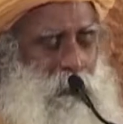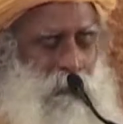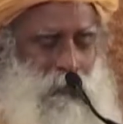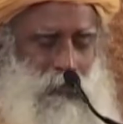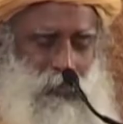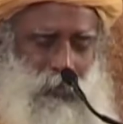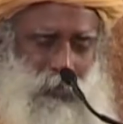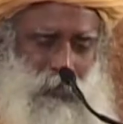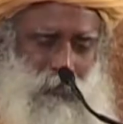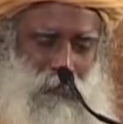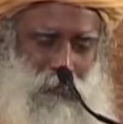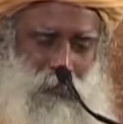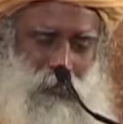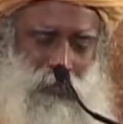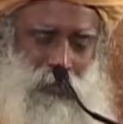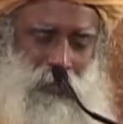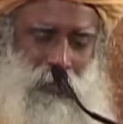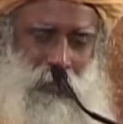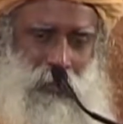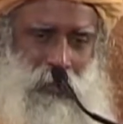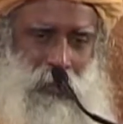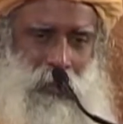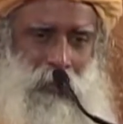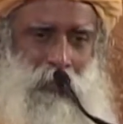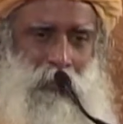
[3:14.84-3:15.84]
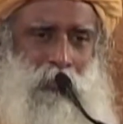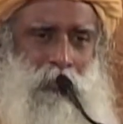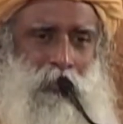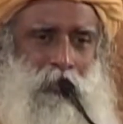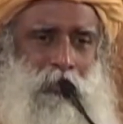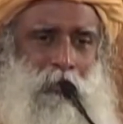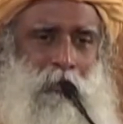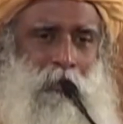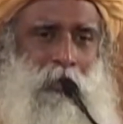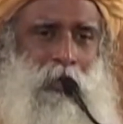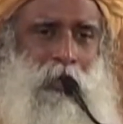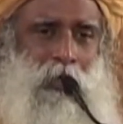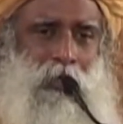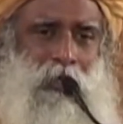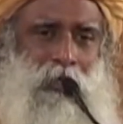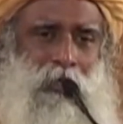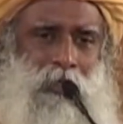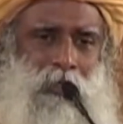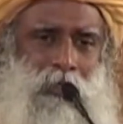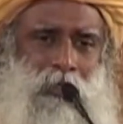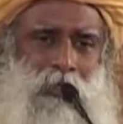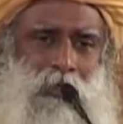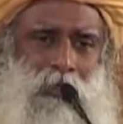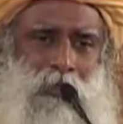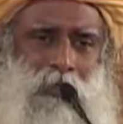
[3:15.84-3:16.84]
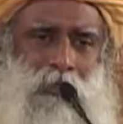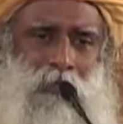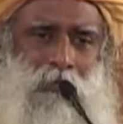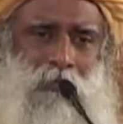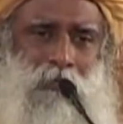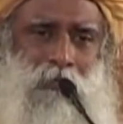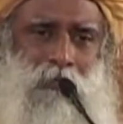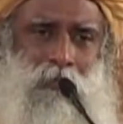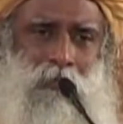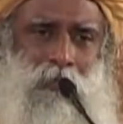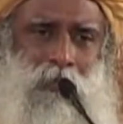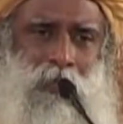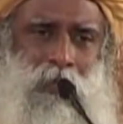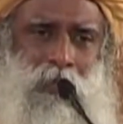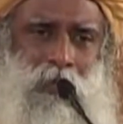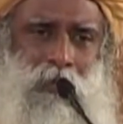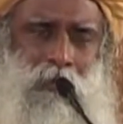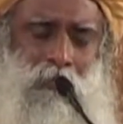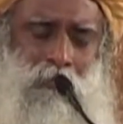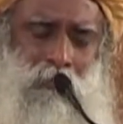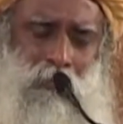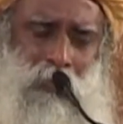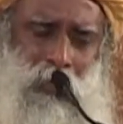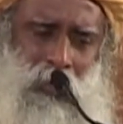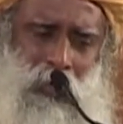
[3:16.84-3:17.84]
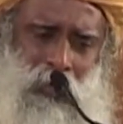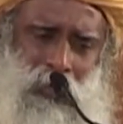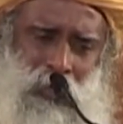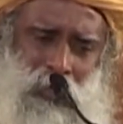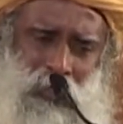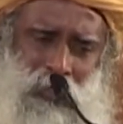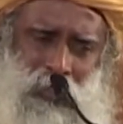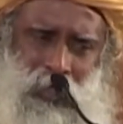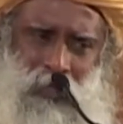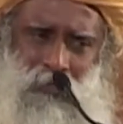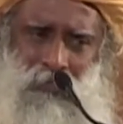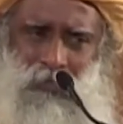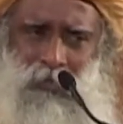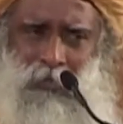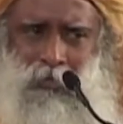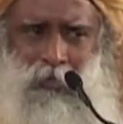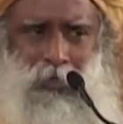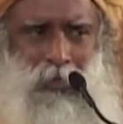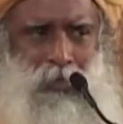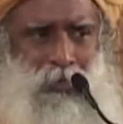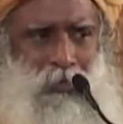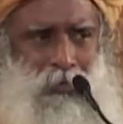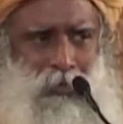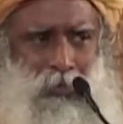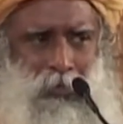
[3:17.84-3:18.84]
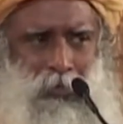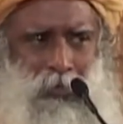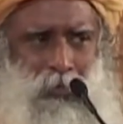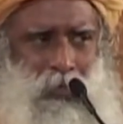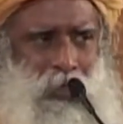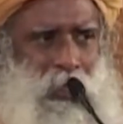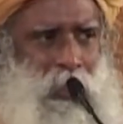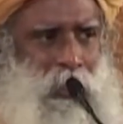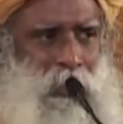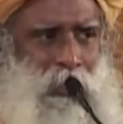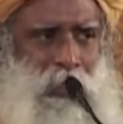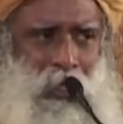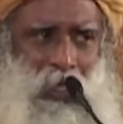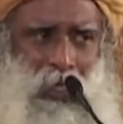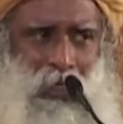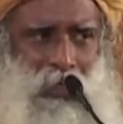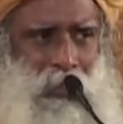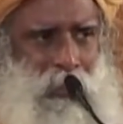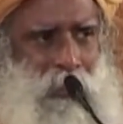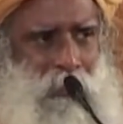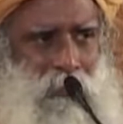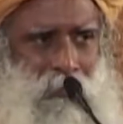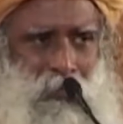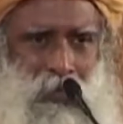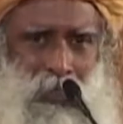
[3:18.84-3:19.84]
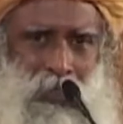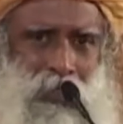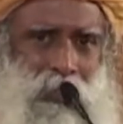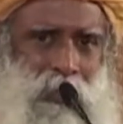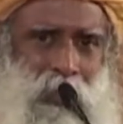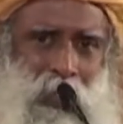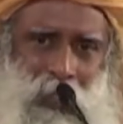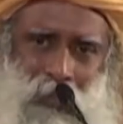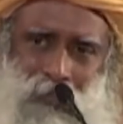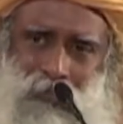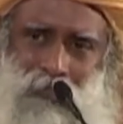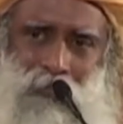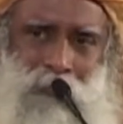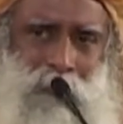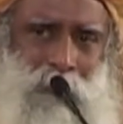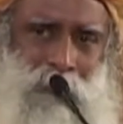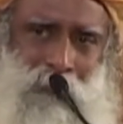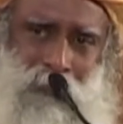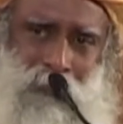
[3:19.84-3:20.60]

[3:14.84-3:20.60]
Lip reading: If you sufficiently use the body has everything to create health for itself.